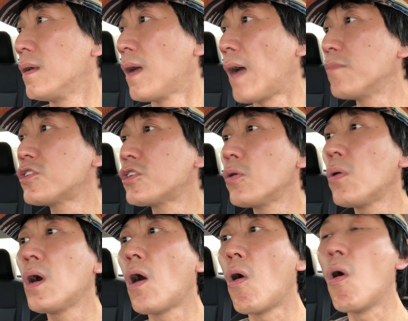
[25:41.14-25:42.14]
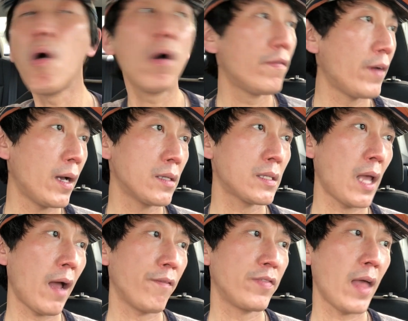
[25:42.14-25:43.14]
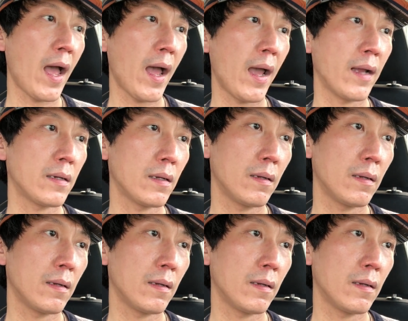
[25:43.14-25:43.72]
I'm sure all of us have that